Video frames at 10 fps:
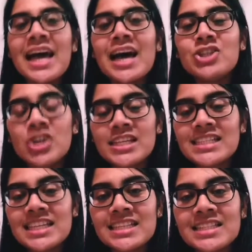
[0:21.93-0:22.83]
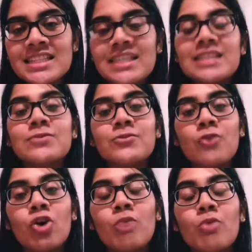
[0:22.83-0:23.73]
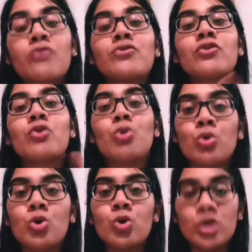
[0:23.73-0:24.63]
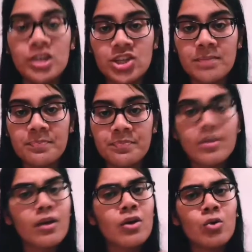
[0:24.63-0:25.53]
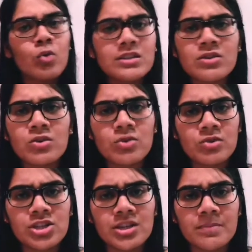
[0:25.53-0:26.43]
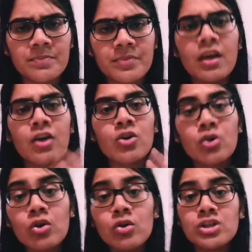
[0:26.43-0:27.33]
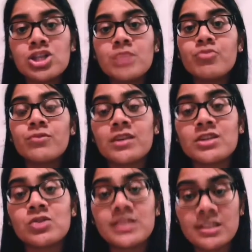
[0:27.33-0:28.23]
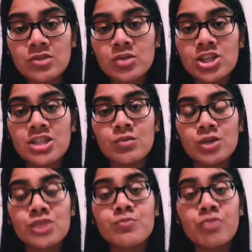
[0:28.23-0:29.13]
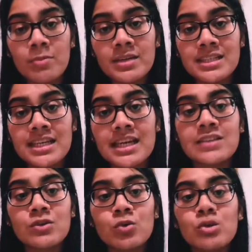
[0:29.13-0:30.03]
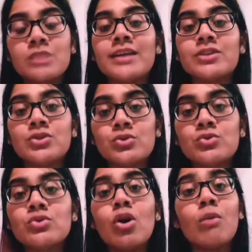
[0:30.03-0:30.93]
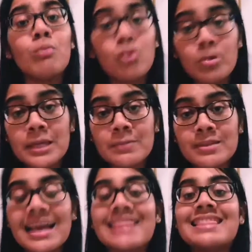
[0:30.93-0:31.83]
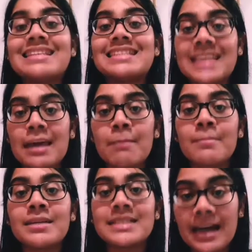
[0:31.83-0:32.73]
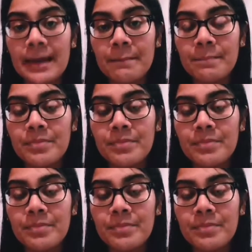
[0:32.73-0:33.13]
A joint tenancy is a form of co-ownership. What's co-ownership? Co-ownership refers to a situation in which property is owned by 2 or more people at the same time.